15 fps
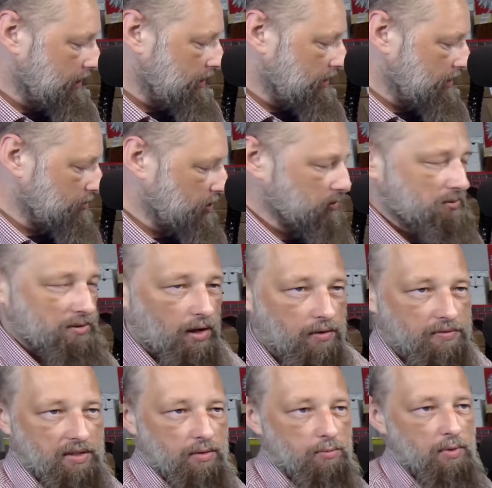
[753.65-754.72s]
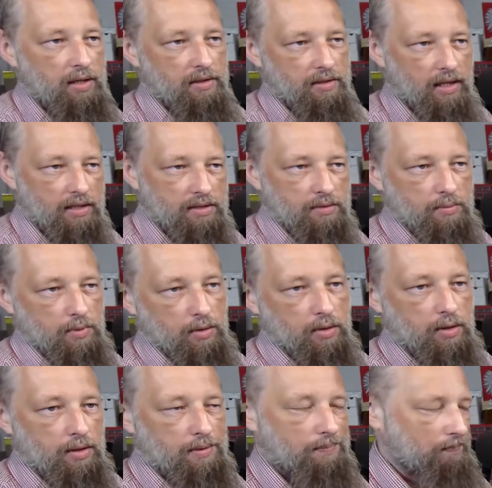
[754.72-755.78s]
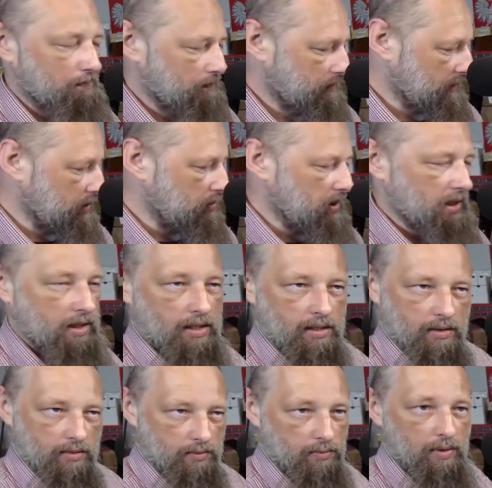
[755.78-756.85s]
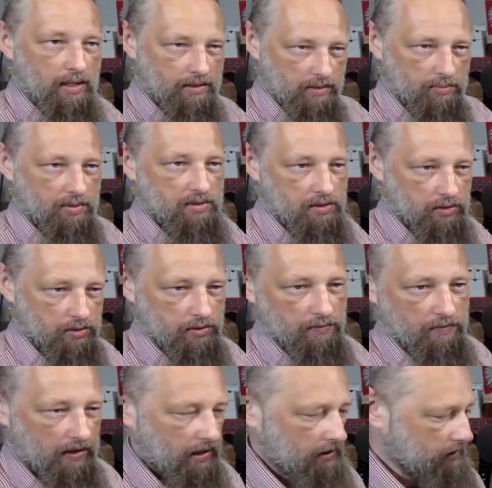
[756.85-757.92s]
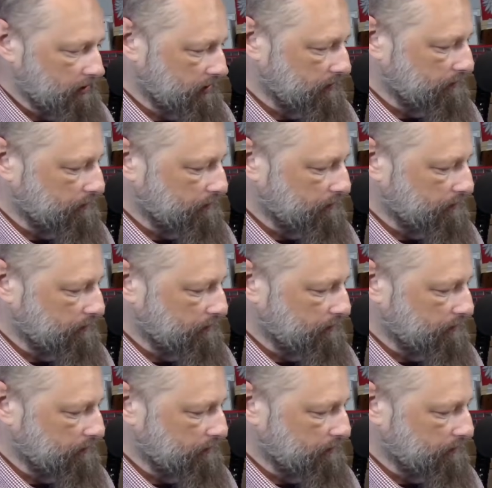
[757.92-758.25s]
And most often when it doesn't work, meaning when the procedure fails,